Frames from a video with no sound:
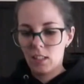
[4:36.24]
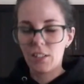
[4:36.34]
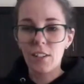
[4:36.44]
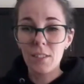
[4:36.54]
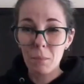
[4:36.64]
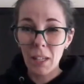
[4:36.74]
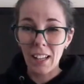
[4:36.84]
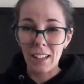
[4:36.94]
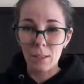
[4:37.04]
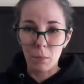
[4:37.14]
It doesn't make
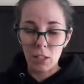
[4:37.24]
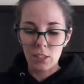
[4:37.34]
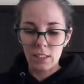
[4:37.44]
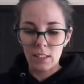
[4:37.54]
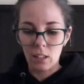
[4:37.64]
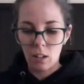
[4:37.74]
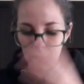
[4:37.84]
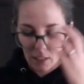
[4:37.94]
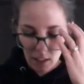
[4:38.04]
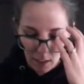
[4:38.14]
as much as the
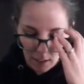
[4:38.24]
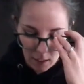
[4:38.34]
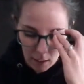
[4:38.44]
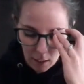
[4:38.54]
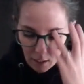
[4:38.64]
coffee does,